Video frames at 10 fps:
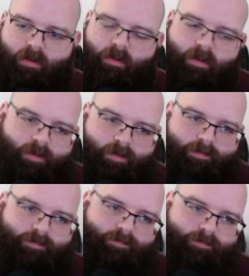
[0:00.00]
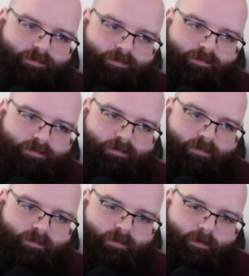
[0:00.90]

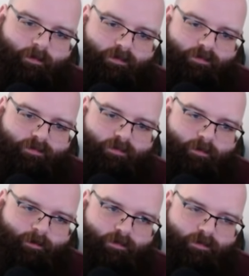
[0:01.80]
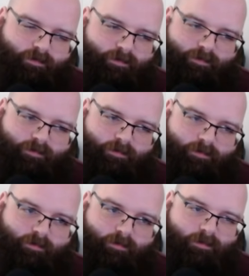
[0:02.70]

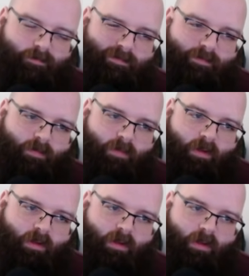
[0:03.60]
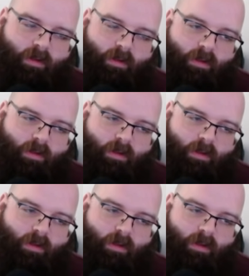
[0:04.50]
(not speaking)